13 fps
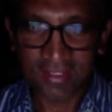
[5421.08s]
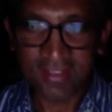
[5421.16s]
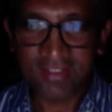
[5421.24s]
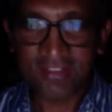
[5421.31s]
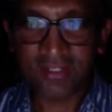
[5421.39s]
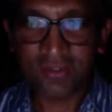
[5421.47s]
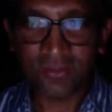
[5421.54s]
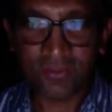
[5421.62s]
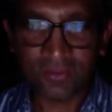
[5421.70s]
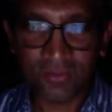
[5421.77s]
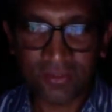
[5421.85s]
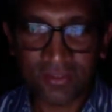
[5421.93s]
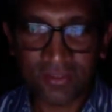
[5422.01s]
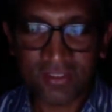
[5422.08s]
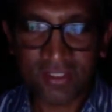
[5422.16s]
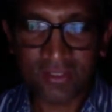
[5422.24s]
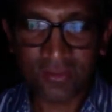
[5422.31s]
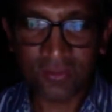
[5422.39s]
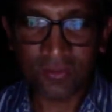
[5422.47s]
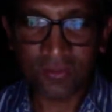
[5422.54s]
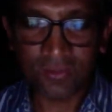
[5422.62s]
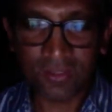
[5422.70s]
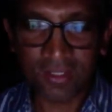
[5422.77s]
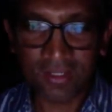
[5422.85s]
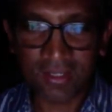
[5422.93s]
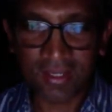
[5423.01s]
So, yeah. so
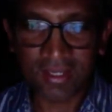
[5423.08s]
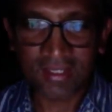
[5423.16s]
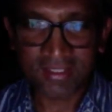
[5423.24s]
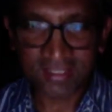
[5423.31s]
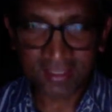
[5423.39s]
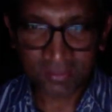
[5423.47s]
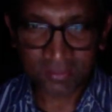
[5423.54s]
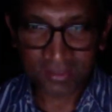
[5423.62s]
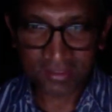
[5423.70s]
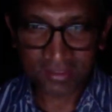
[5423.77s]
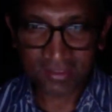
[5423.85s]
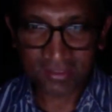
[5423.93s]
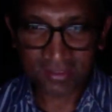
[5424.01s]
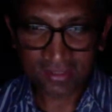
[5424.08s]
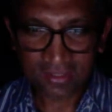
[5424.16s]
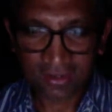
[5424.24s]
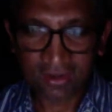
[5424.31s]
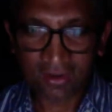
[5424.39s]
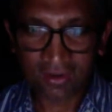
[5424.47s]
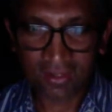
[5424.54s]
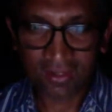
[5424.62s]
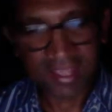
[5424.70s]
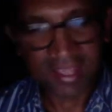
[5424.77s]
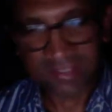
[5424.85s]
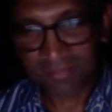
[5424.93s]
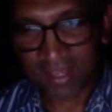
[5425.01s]
uh, ACE inhibitors are,
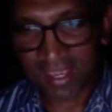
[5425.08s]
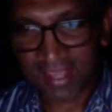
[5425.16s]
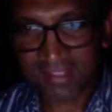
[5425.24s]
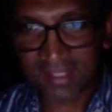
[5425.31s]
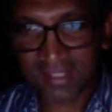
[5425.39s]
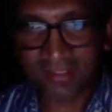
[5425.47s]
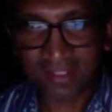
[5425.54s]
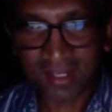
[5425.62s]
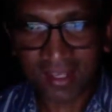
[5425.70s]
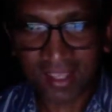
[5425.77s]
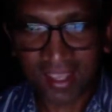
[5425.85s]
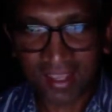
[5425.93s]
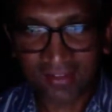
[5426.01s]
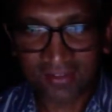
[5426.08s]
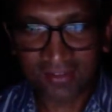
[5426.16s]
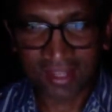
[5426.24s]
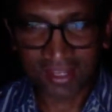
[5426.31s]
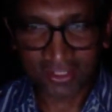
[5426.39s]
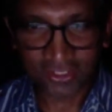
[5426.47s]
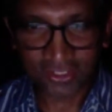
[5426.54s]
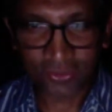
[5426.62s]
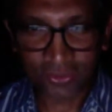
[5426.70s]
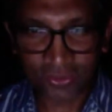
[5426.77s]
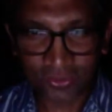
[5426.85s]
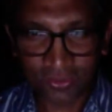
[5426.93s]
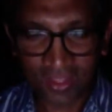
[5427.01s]
as, as that triangle I showed you,